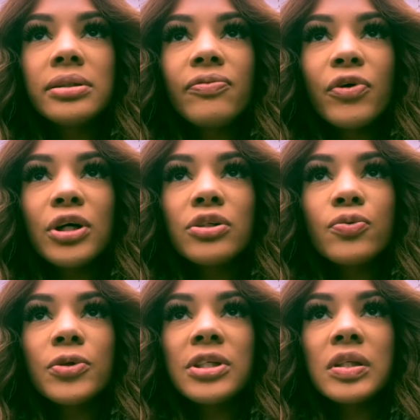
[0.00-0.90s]
First
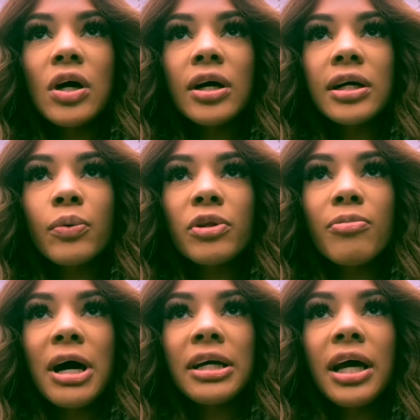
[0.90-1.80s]
we started with
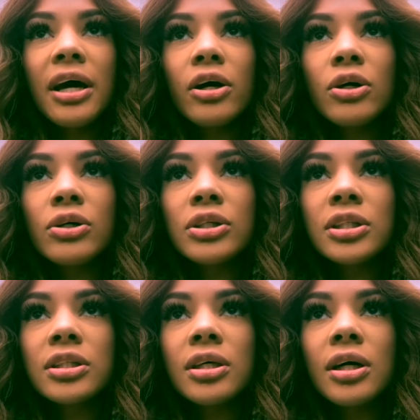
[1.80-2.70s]
my
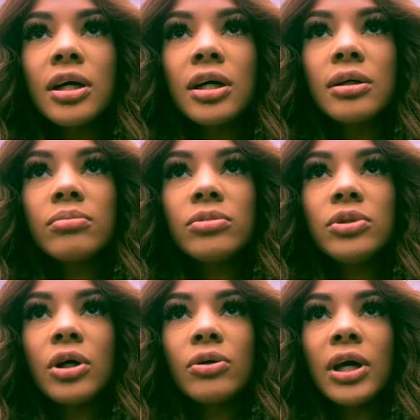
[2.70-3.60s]
nails.
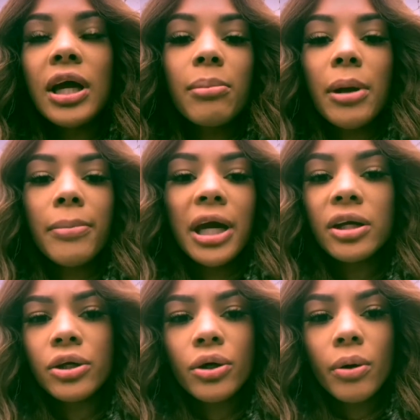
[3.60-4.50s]
They gave me a
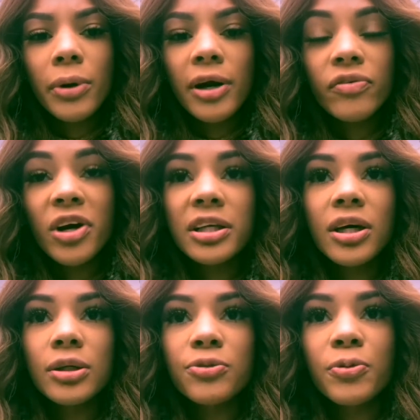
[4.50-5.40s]
manicure, whatever. I
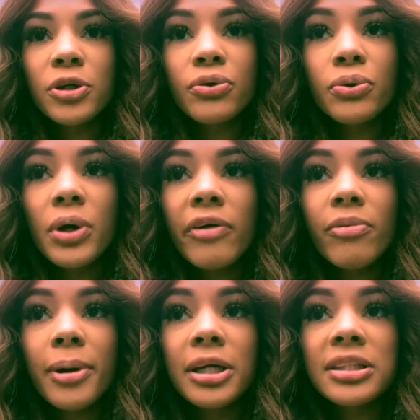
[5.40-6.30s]
thought it was pretty cool.
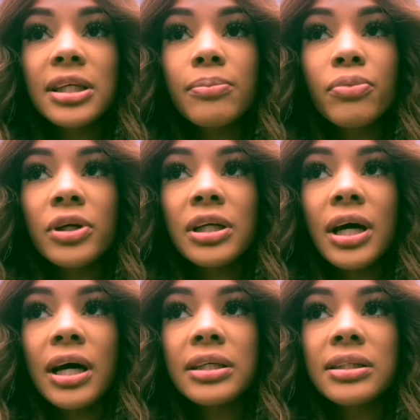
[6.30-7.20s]
Everybody seemed pretty
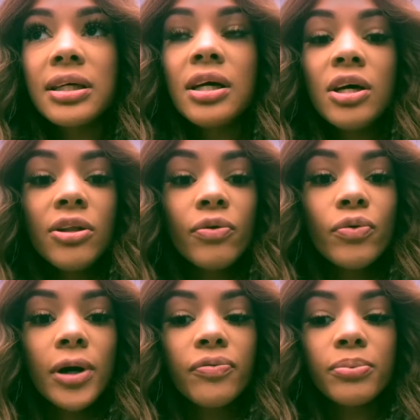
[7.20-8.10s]
nice. The
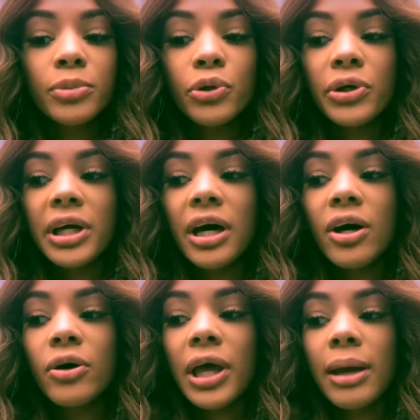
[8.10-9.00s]
rep from
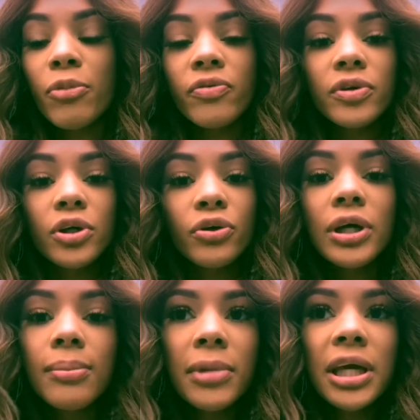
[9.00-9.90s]
L'Oreal came over to
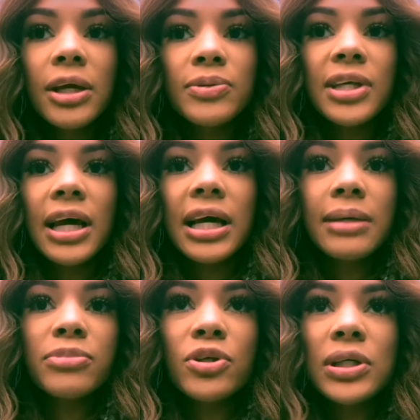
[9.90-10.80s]
greet me. Was like,
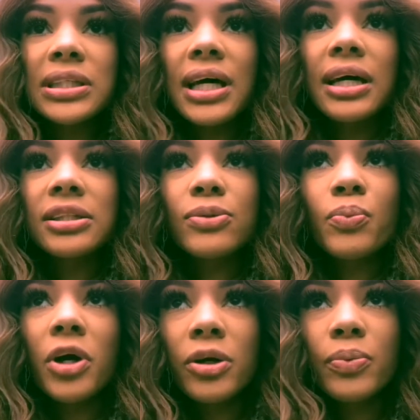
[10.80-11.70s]
I'm so excited to
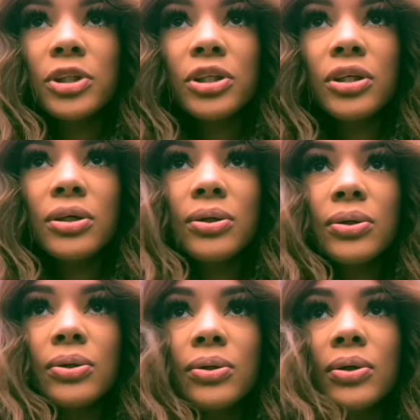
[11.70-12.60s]
work with
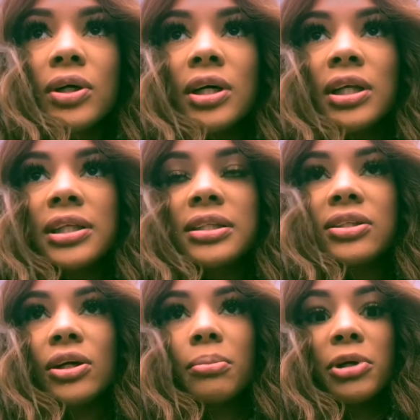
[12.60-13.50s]
you. This is
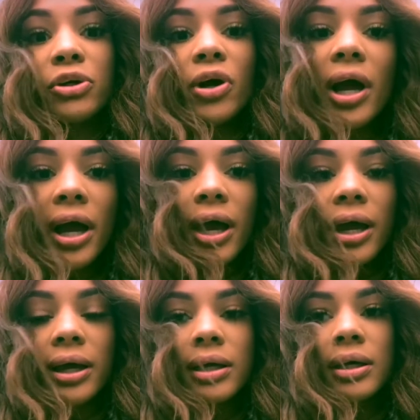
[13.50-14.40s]
gonna be
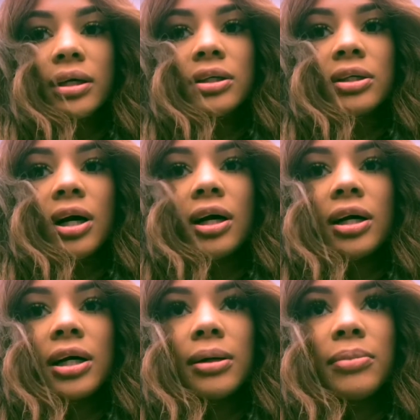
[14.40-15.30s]
great.
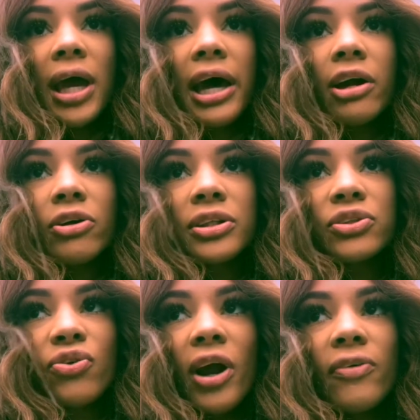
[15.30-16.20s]
They had all this
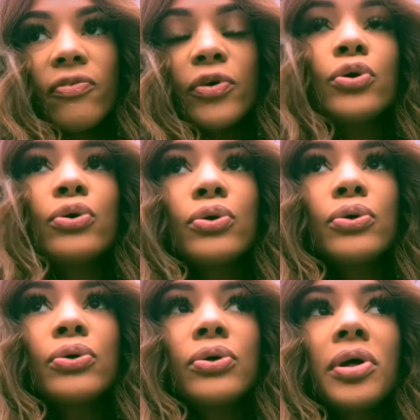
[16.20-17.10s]
great
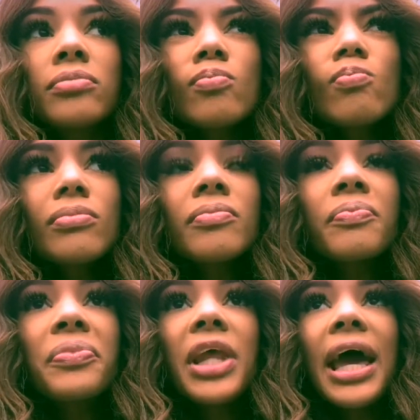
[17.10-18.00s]
food.
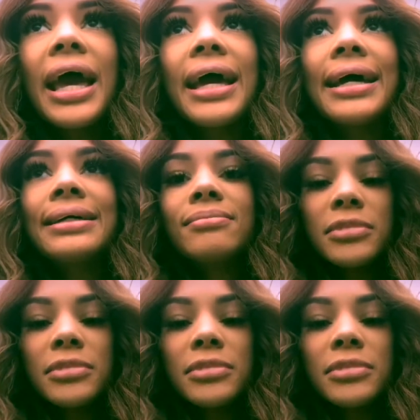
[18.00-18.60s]
And,